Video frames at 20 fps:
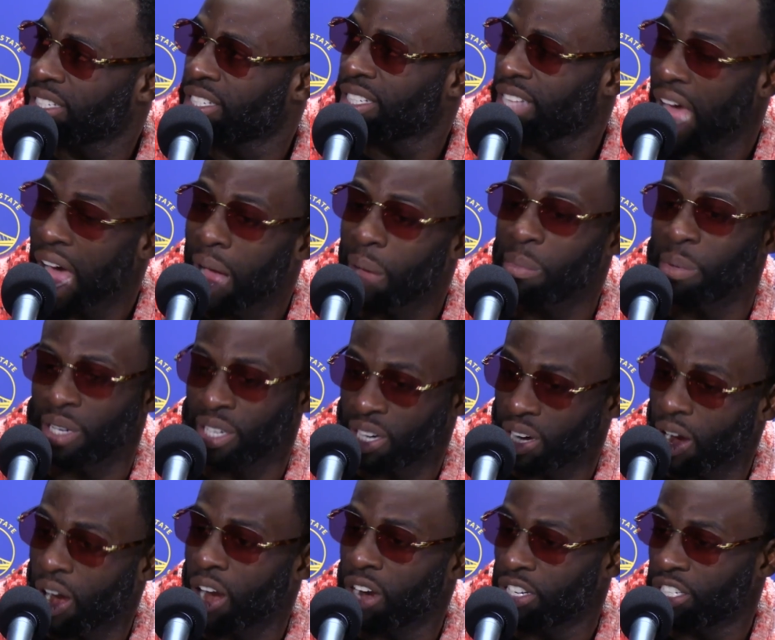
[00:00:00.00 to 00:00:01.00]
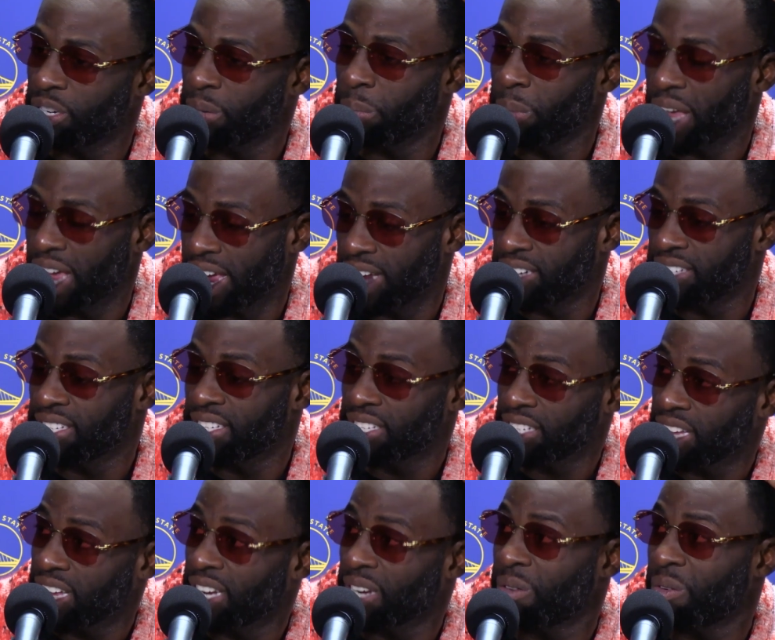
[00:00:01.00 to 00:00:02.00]
stop and guard your man, and
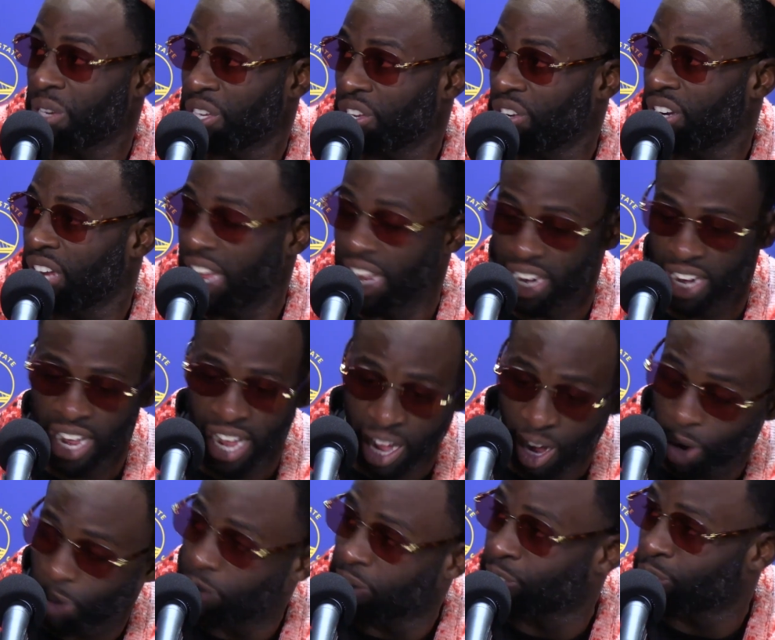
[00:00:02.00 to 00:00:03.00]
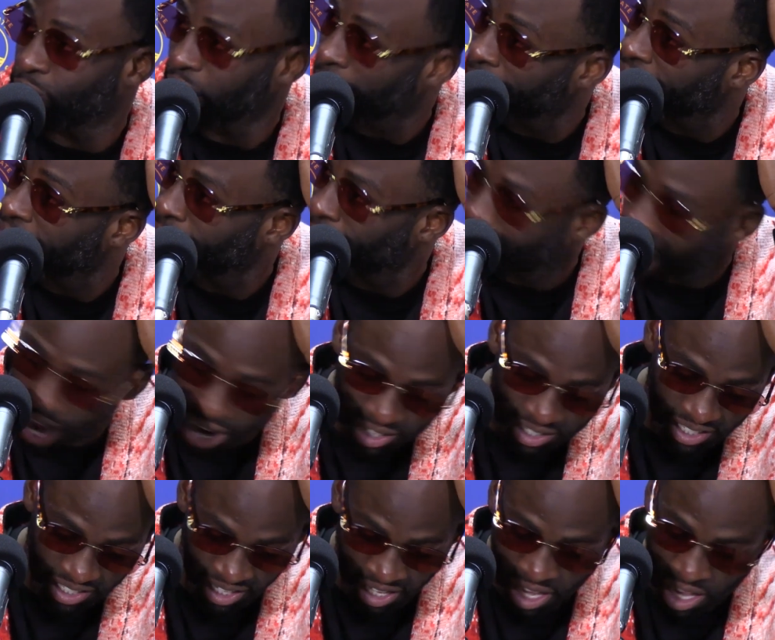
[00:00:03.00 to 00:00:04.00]
sink when you and help and trap the
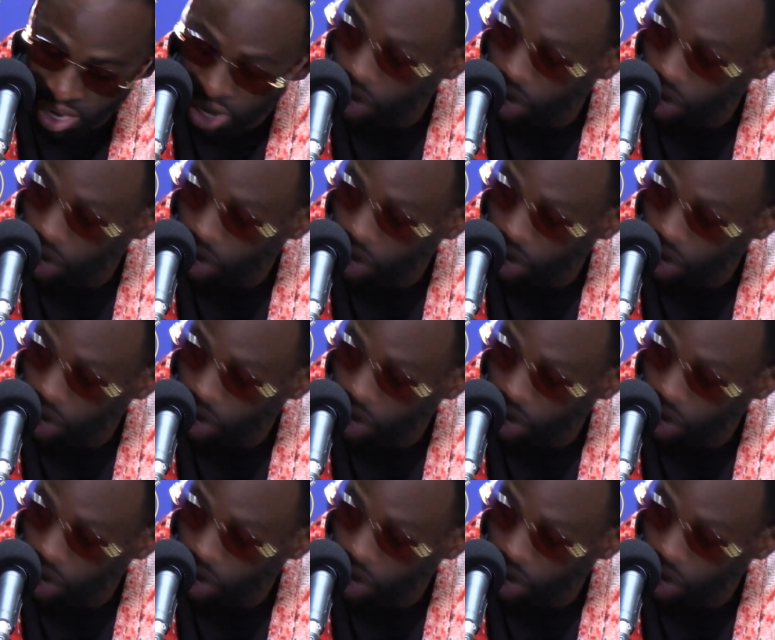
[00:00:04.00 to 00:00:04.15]
box and